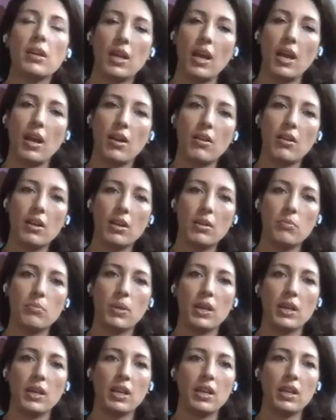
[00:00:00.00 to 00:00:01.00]
care in
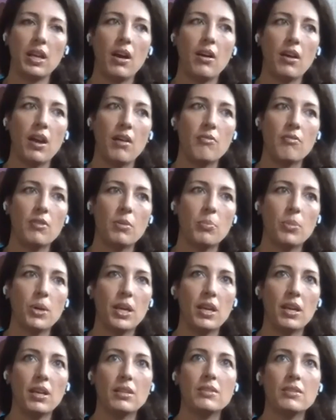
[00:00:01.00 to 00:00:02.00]
picking out every
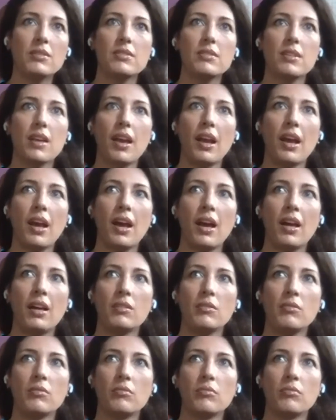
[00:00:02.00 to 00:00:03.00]
piece,
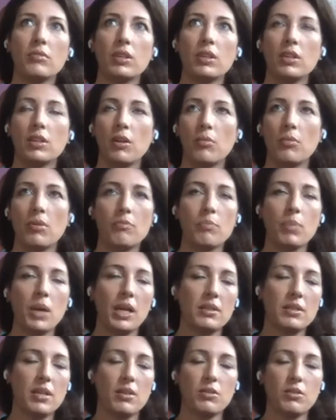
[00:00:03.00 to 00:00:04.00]
and you know, we
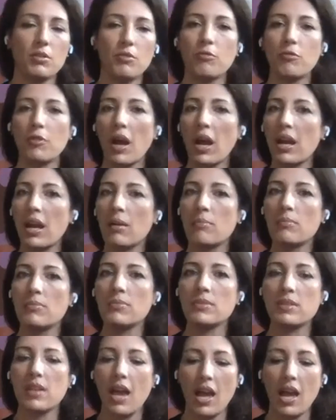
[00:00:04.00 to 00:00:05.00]
picked out the
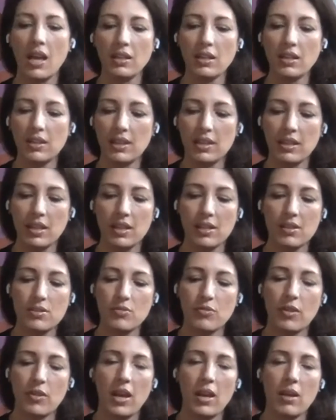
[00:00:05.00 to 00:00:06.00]
frames. Anything that is
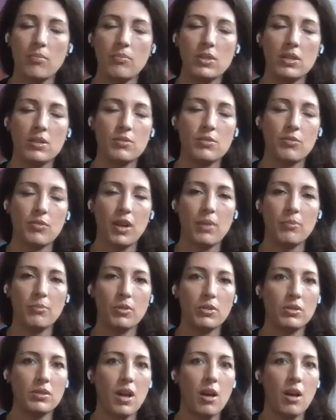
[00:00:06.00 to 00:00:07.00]
framed
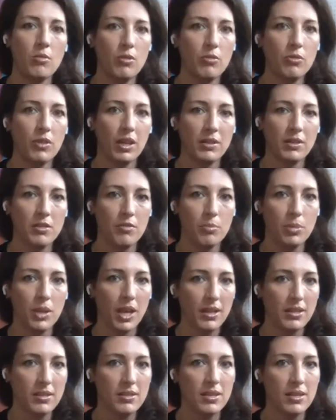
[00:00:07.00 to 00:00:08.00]
with non-reflective
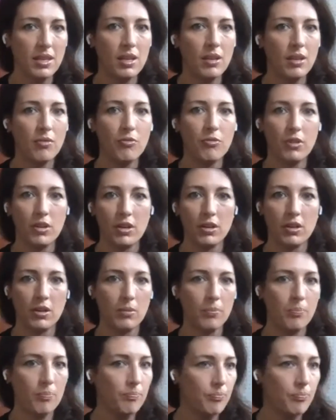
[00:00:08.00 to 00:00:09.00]
plexi
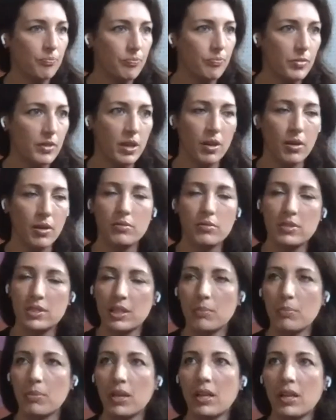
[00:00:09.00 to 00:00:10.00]
for, you know,
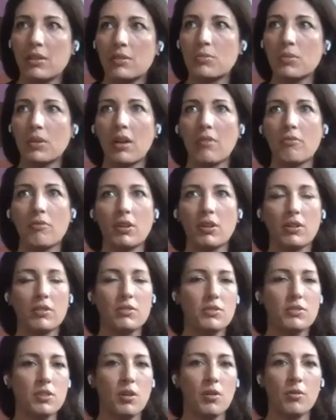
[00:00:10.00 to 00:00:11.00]
DPs, whatever,
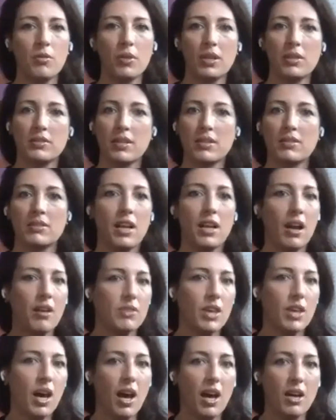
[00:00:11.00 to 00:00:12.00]
so it doesn't have
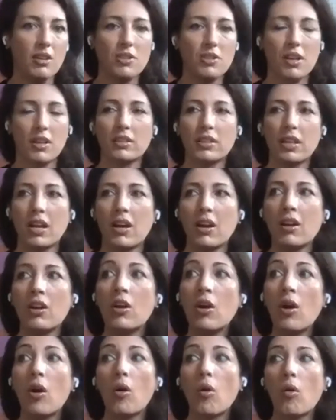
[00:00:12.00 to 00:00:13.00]
that high shine
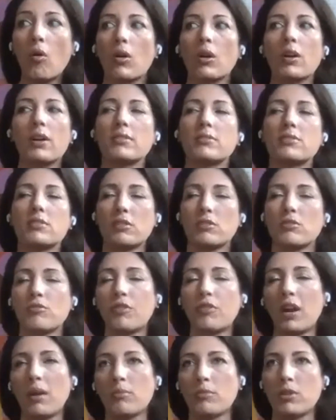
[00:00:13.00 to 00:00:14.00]
glare, or it's just
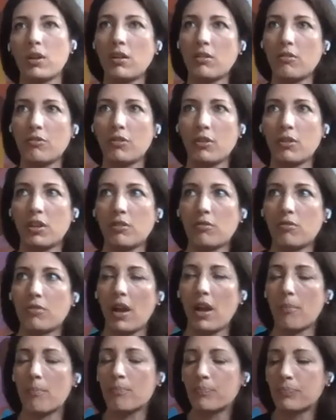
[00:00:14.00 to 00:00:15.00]
framed on a floating
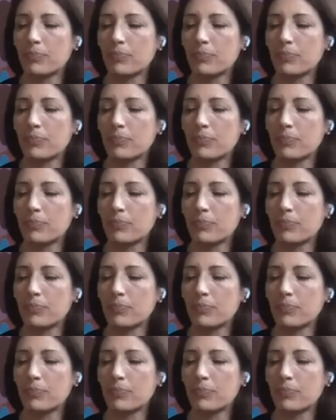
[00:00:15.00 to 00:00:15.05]
frame.